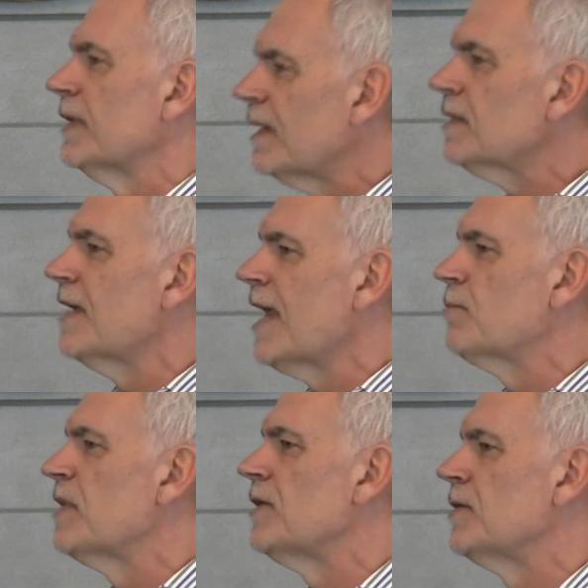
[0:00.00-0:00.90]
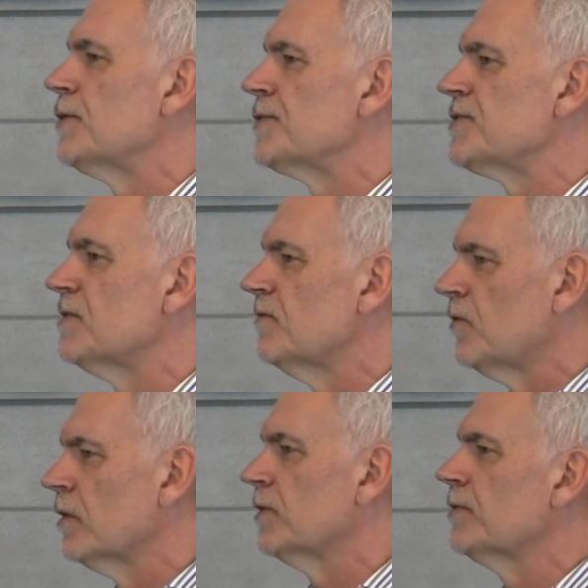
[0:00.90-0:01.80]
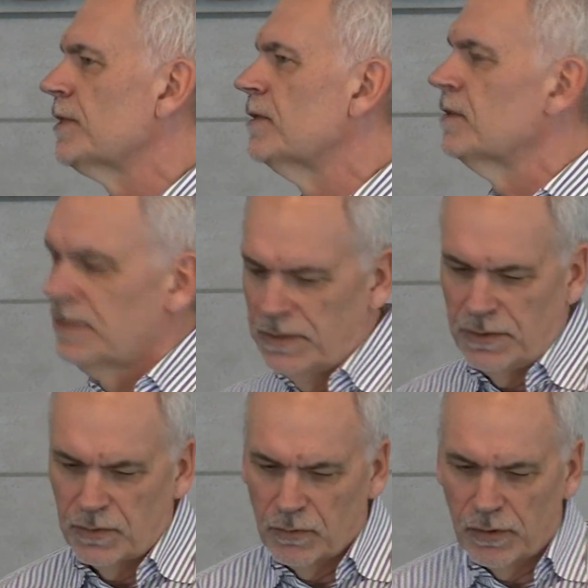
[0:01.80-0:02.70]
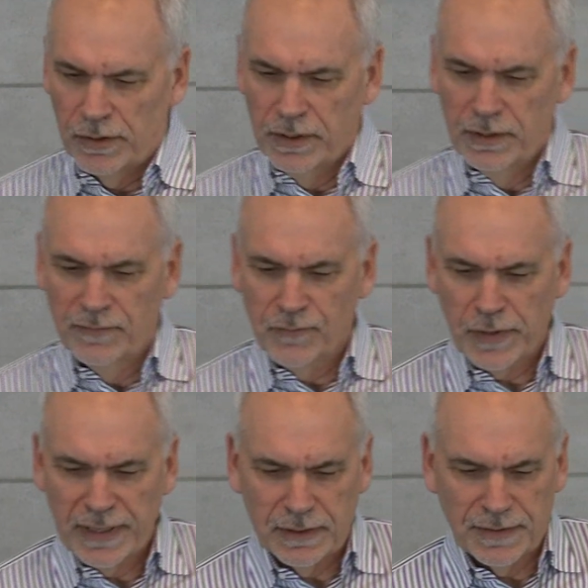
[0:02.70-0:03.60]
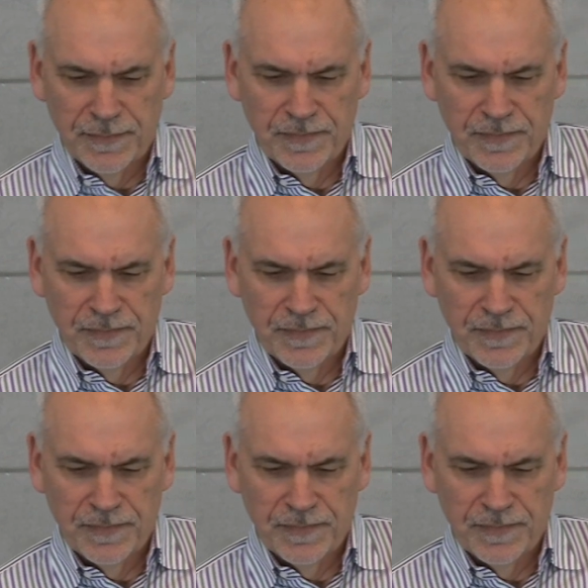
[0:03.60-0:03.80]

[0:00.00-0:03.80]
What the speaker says: It can be used for good or for ill.